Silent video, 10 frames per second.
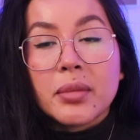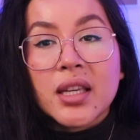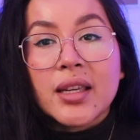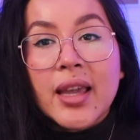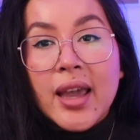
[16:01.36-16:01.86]

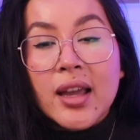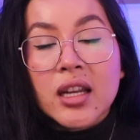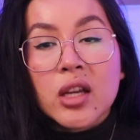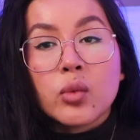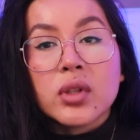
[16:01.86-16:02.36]

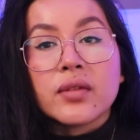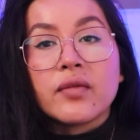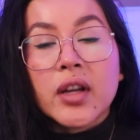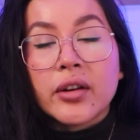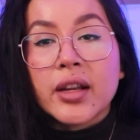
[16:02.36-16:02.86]
began, it was
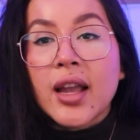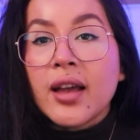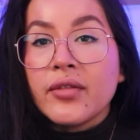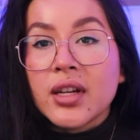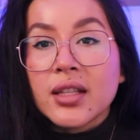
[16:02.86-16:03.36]
very
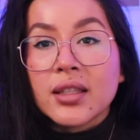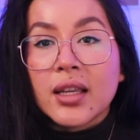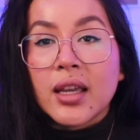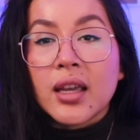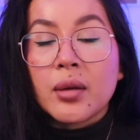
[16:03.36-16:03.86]
evident
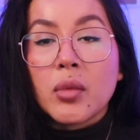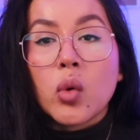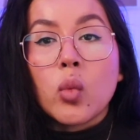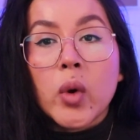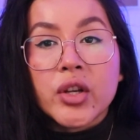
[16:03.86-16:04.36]
to him
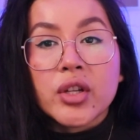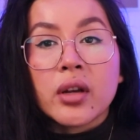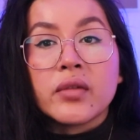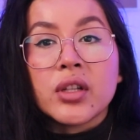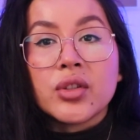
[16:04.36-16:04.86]
which
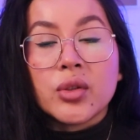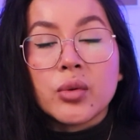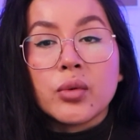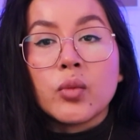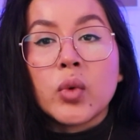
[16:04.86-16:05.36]
of the
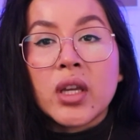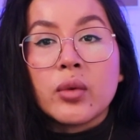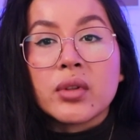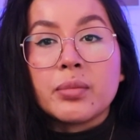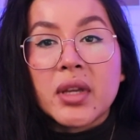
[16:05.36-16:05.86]
two he
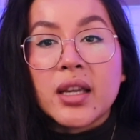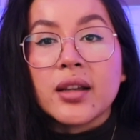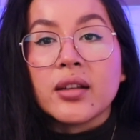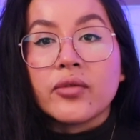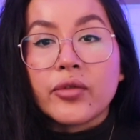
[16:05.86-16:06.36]
was being
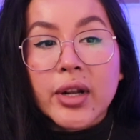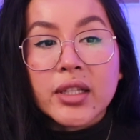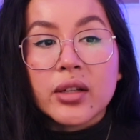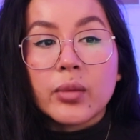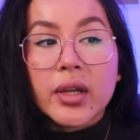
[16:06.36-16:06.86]

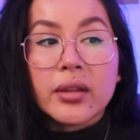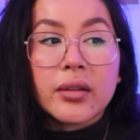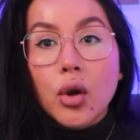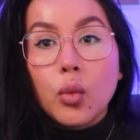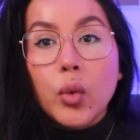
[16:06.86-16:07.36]
confronted with.
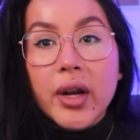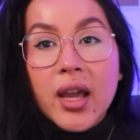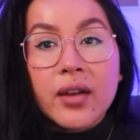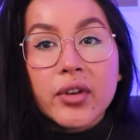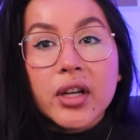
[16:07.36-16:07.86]

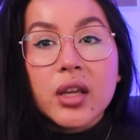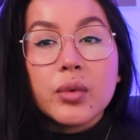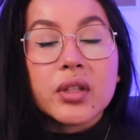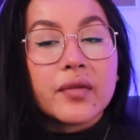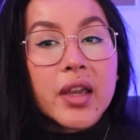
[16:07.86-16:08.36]
Whenever he
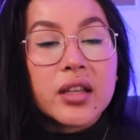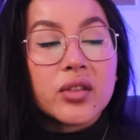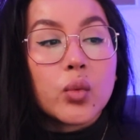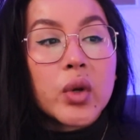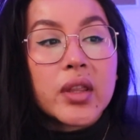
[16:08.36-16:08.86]
was
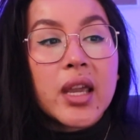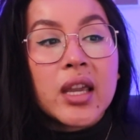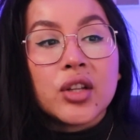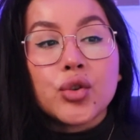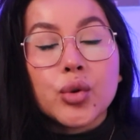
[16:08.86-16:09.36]
faced with
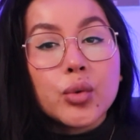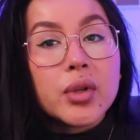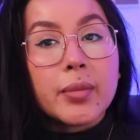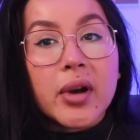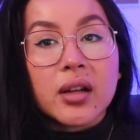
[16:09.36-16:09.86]
a true
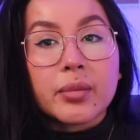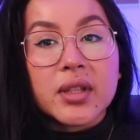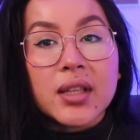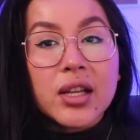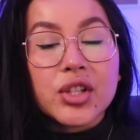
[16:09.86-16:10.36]
demonic
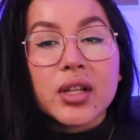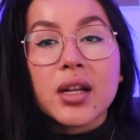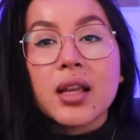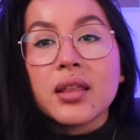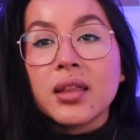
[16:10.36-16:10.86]

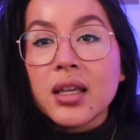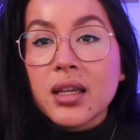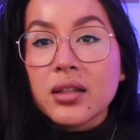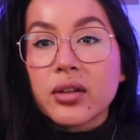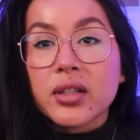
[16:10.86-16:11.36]
possession,
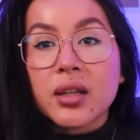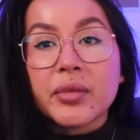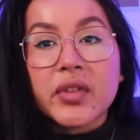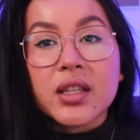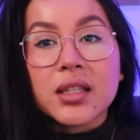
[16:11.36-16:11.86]
these are
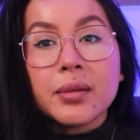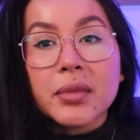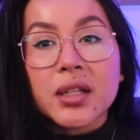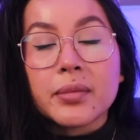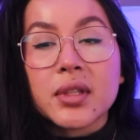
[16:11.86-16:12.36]
some of the
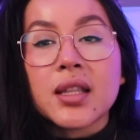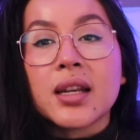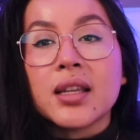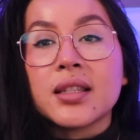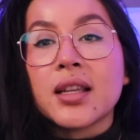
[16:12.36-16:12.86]
symptoms
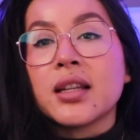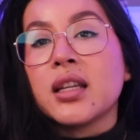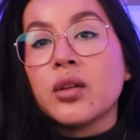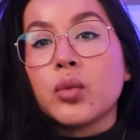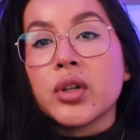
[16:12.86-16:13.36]
that he said
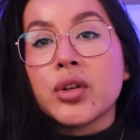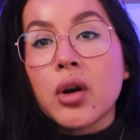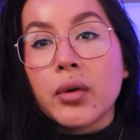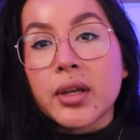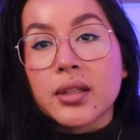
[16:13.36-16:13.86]
he would
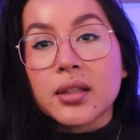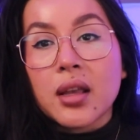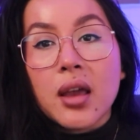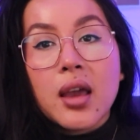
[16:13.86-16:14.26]
notice.